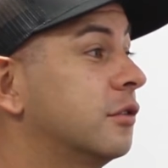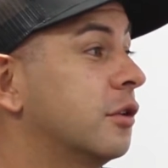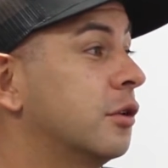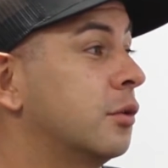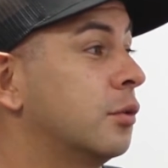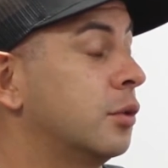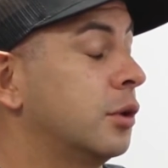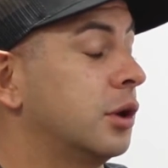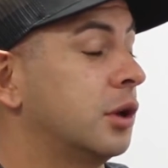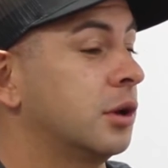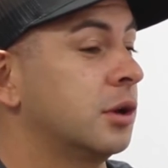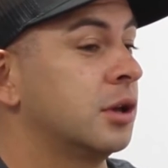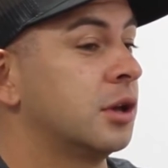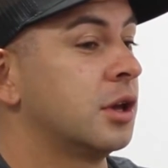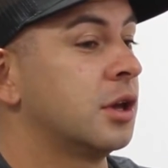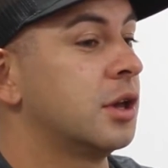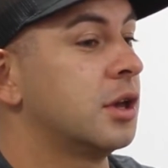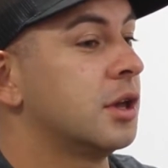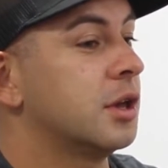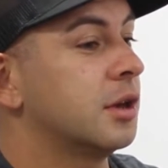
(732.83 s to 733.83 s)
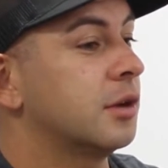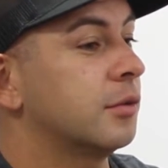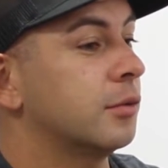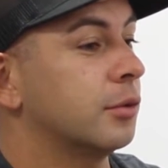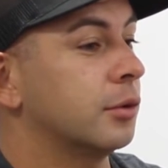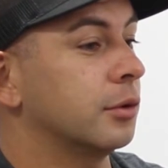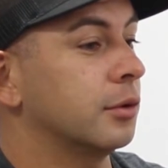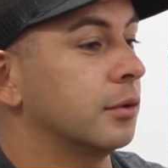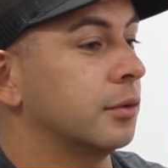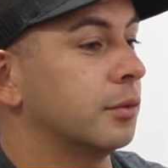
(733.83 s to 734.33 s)
So
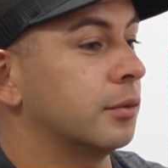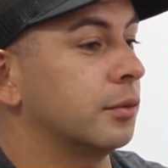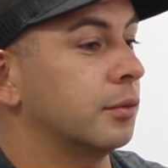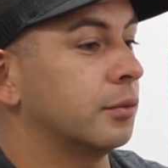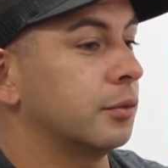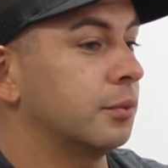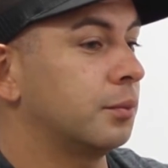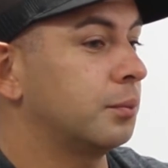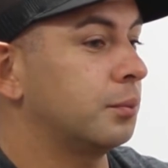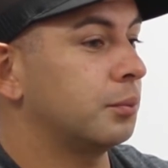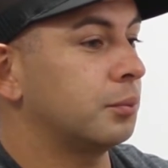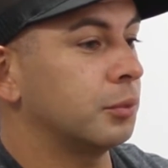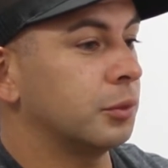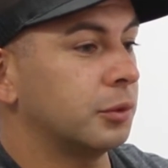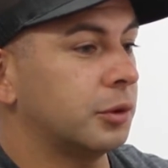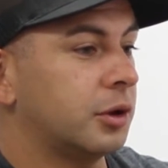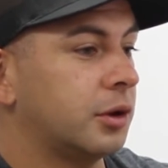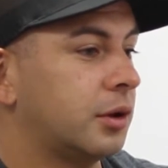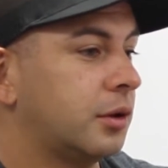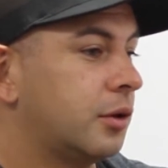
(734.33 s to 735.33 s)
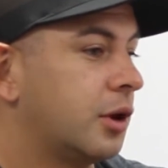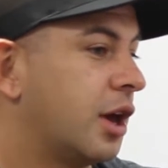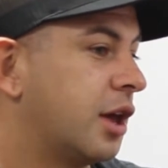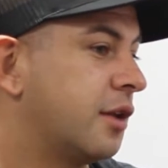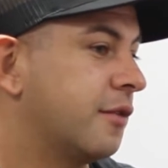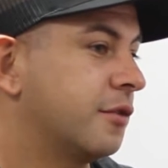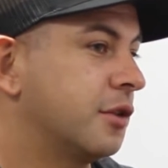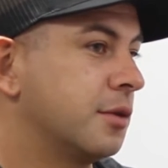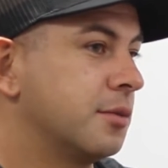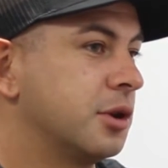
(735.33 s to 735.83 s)
we're
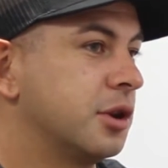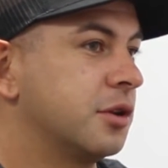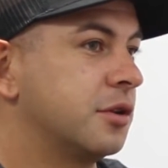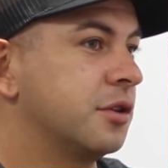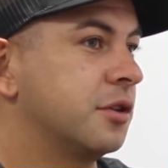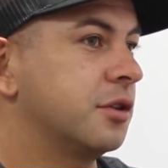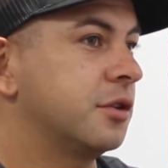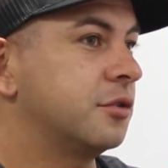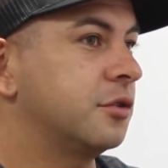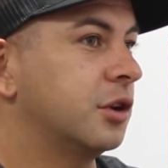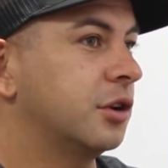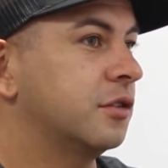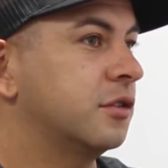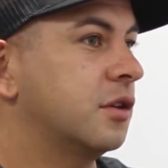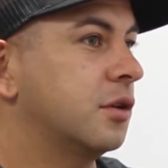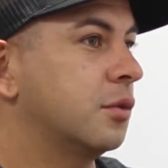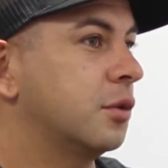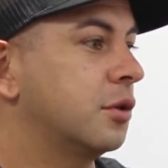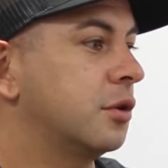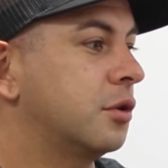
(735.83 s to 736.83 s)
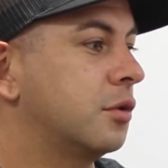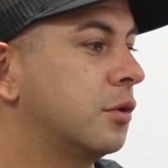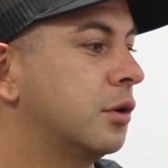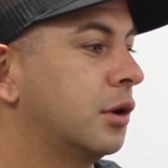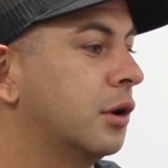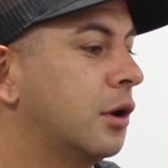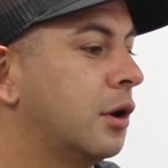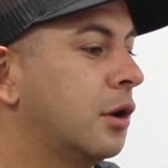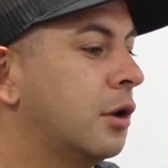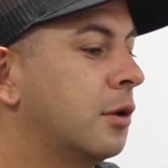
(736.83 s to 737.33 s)
kind of limited to the tricks that we're
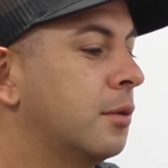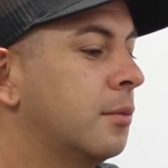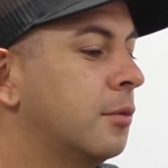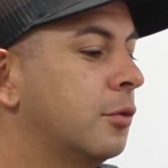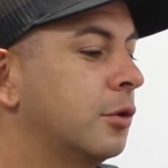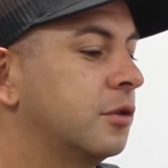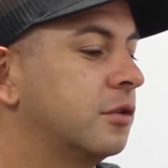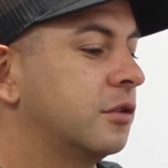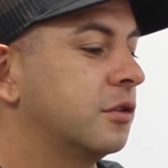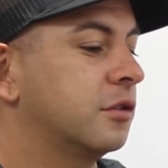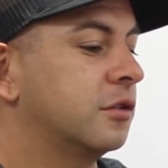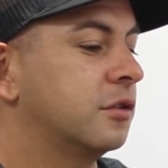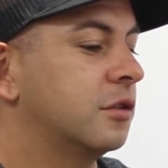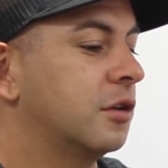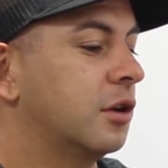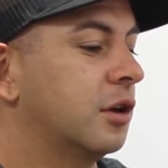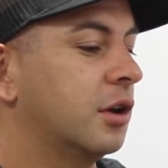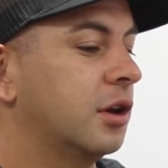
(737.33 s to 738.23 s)
doing on them, which is